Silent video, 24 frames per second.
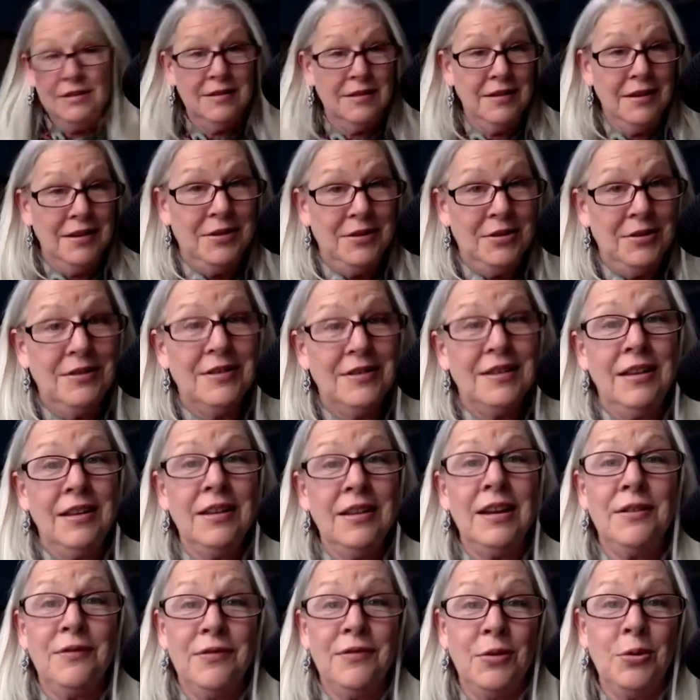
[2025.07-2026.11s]
other? They
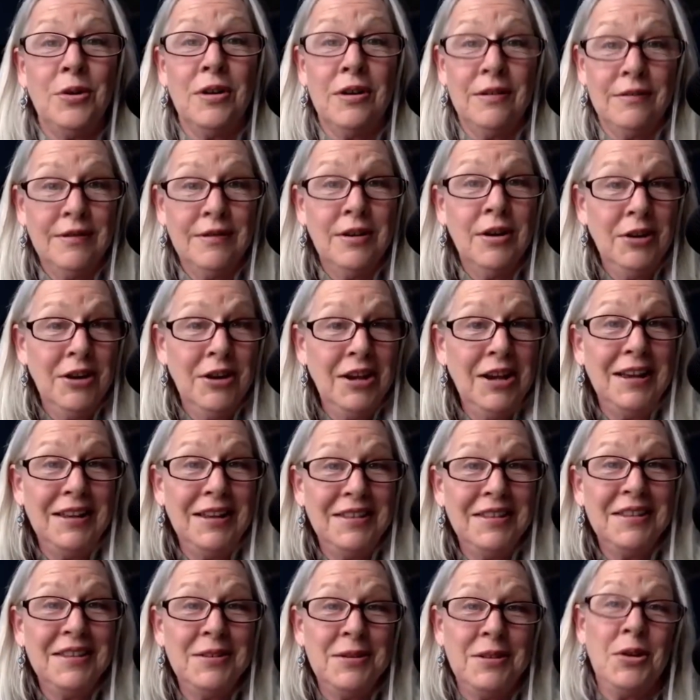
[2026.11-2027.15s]
like 4. Okay,
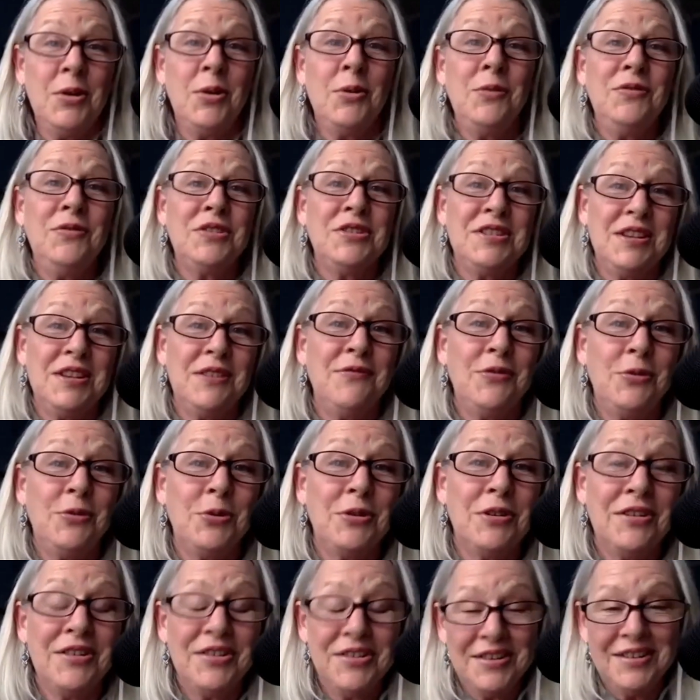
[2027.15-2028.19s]
the goldfish say
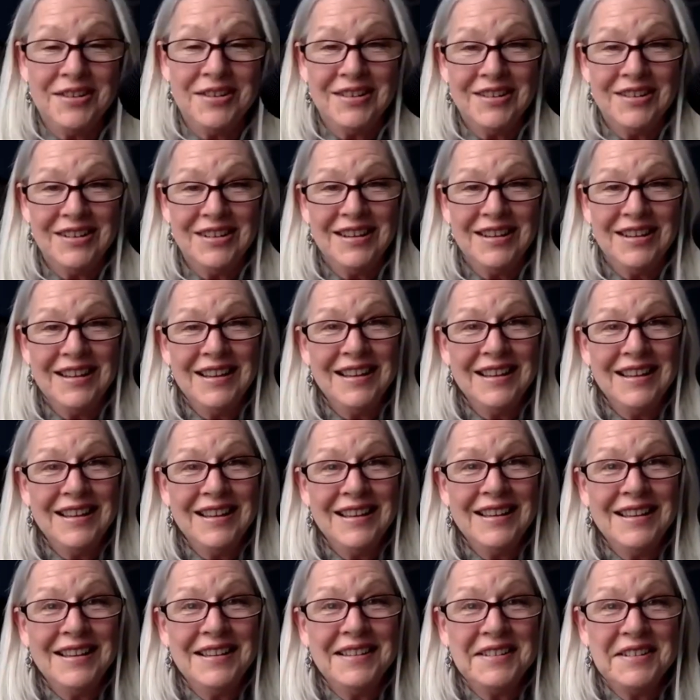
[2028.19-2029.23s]
4.
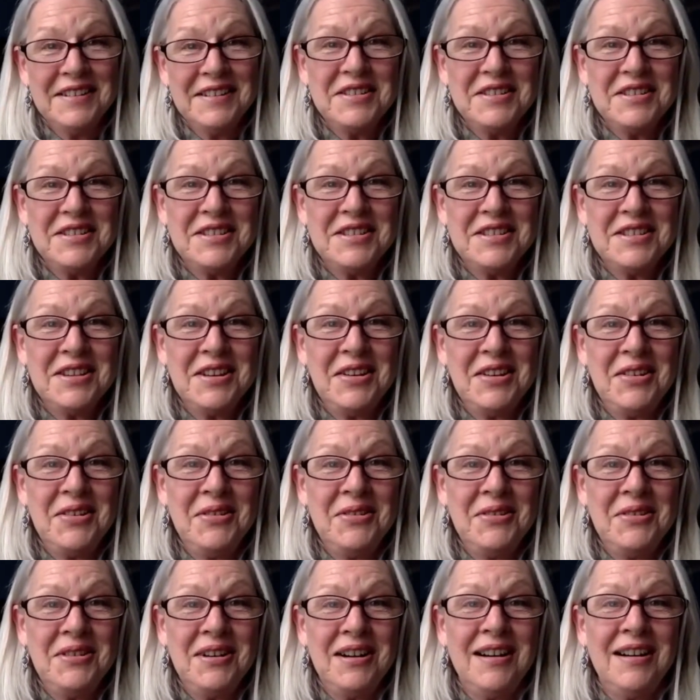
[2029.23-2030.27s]

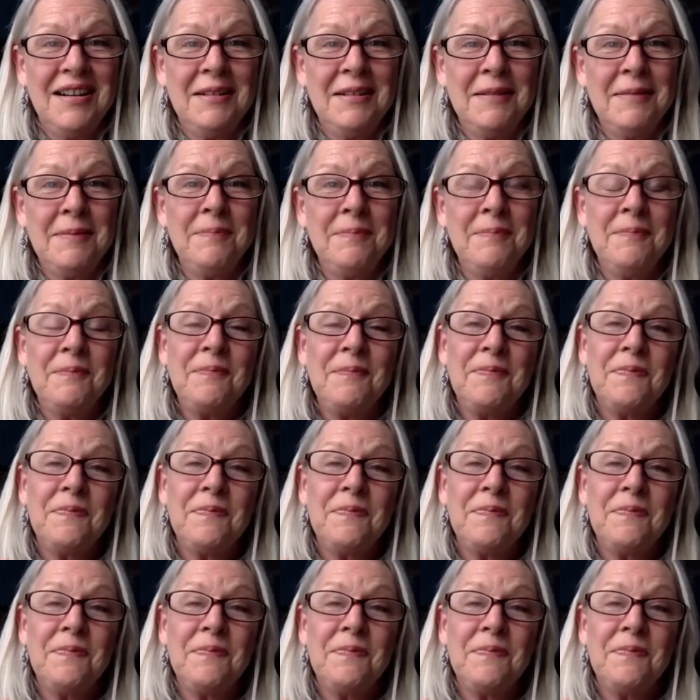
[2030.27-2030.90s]
So